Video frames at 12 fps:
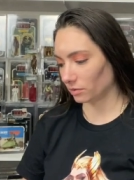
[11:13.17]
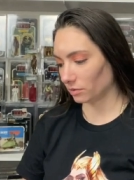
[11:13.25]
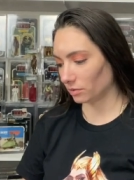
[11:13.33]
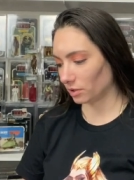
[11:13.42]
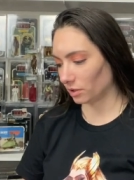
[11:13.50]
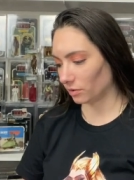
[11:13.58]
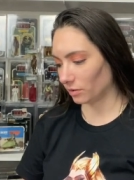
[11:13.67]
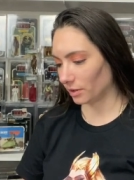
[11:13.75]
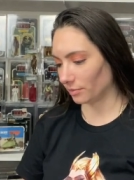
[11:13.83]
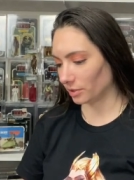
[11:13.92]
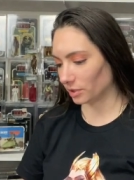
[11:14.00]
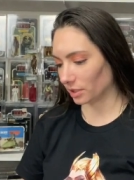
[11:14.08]
So I'm
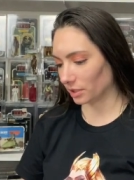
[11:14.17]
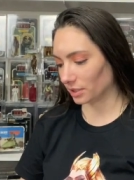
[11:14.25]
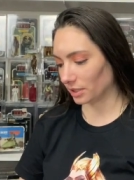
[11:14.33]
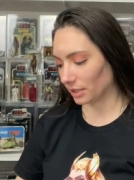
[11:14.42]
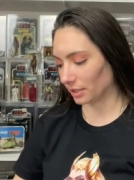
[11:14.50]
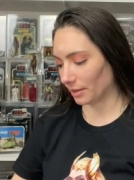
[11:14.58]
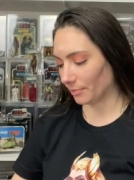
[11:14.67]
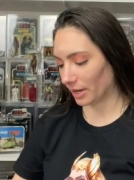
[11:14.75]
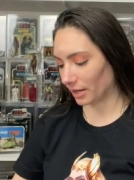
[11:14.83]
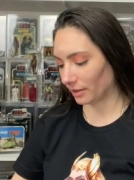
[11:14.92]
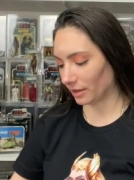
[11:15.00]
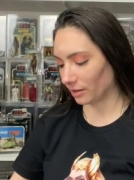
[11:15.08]
just gonna stick that
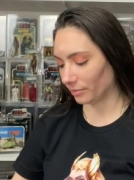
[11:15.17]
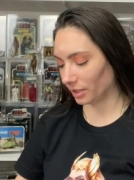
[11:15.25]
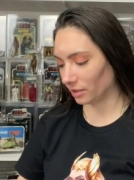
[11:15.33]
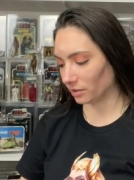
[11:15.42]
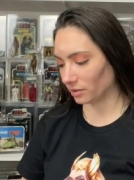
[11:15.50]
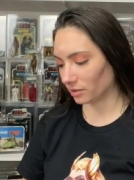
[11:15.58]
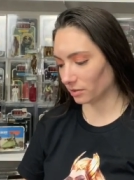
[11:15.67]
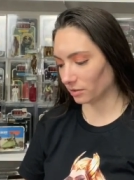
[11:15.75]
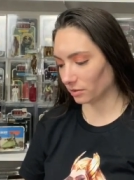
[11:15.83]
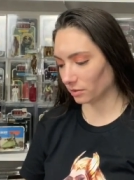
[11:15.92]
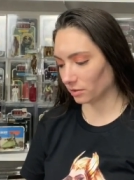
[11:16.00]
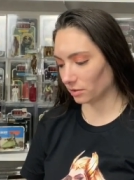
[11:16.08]
back there because,
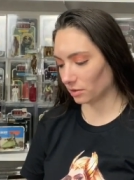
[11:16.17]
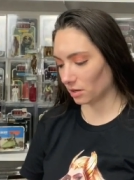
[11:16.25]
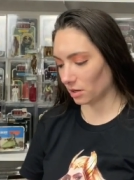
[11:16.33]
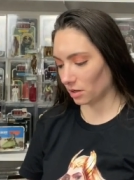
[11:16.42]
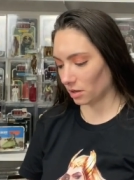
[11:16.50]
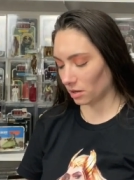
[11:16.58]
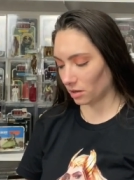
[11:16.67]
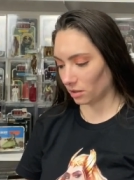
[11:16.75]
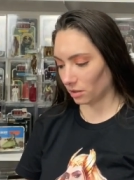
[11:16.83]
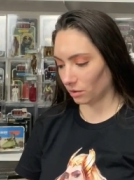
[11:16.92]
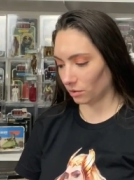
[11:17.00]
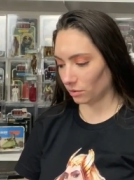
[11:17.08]

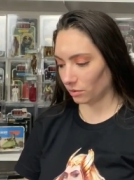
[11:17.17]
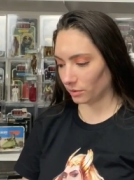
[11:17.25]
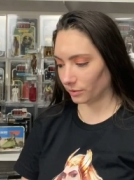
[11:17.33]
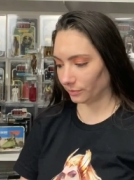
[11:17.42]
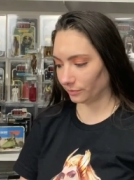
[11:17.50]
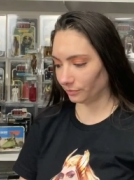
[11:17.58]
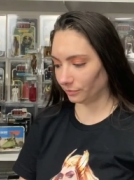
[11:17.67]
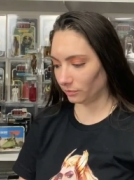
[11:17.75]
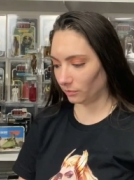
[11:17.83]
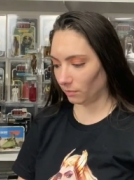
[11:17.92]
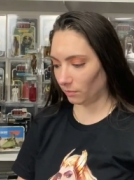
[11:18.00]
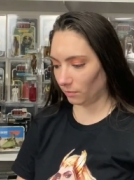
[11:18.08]
whew.
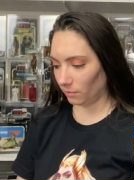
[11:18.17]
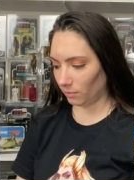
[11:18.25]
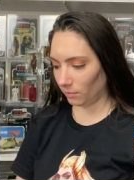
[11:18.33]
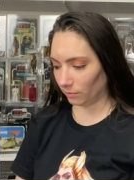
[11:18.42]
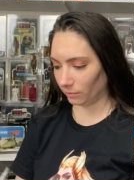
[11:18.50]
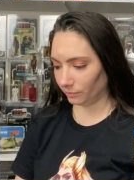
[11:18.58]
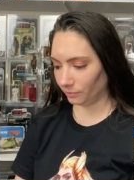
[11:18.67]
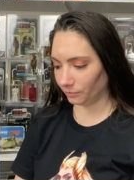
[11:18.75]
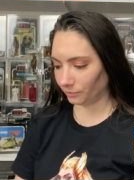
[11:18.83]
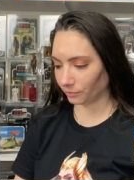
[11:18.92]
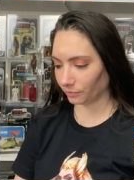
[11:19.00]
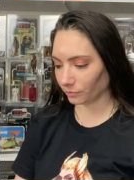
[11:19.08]

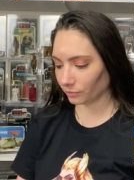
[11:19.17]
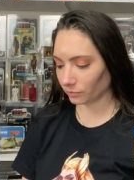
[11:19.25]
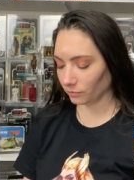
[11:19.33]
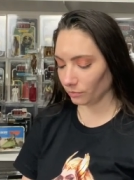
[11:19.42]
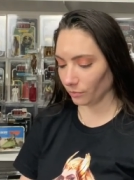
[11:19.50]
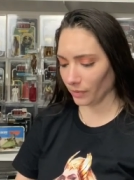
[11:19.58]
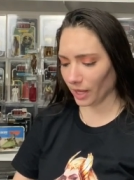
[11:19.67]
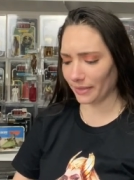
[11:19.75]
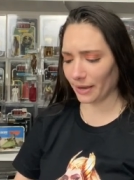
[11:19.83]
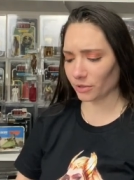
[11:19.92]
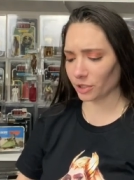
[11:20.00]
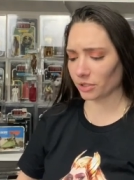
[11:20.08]
And
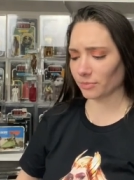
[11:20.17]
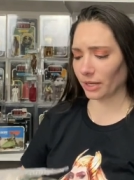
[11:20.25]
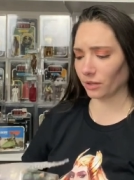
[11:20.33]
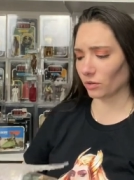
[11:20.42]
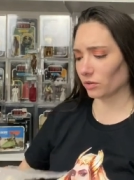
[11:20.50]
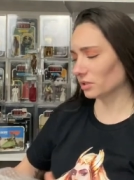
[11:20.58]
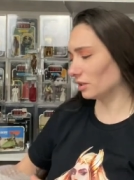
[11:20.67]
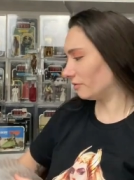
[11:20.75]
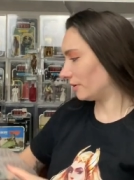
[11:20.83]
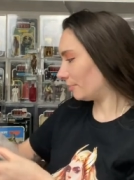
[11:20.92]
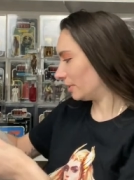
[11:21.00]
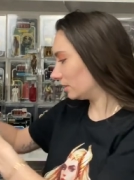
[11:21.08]
that was just my little stuff I
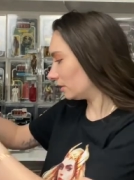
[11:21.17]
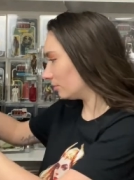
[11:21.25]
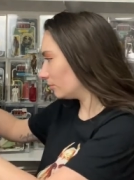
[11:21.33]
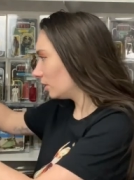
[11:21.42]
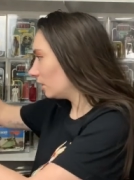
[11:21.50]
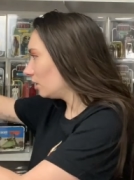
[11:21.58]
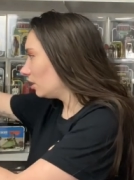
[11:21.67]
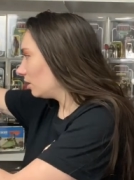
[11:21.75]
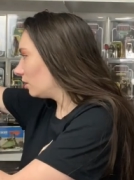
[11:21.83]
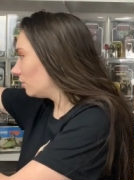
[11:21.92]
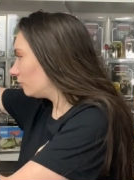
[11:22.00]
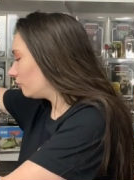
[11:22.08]
picked up
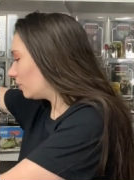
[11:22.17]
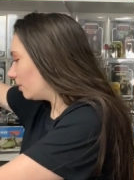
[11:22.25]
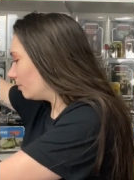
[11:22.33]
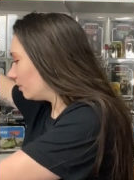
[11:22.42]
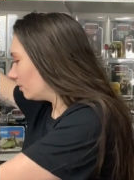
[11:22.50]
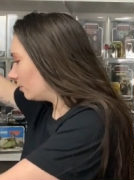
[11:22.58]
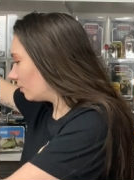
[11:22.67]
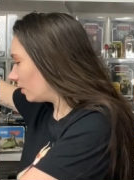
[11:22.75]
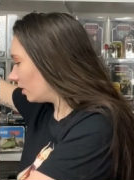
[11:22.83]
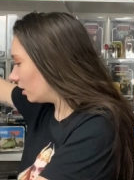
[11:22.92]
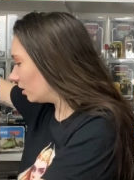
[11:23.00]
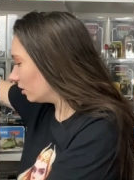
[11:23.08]
from
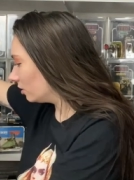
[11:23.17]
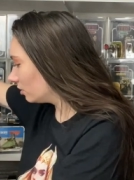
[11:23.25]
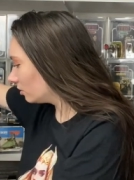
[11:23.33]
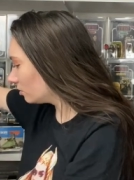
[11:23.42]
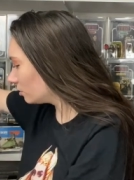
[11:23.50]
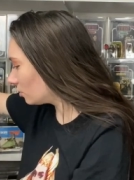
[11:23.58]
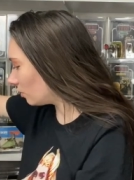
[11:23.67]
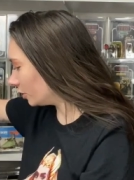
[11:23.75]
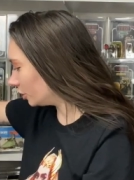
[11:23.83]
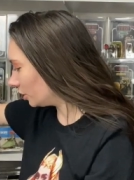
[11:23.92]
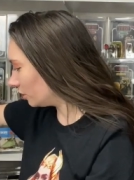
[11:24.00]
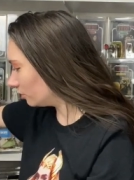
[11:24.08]
the toy
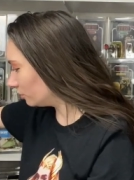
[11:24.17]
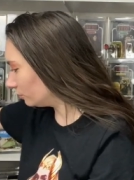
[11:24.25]
show.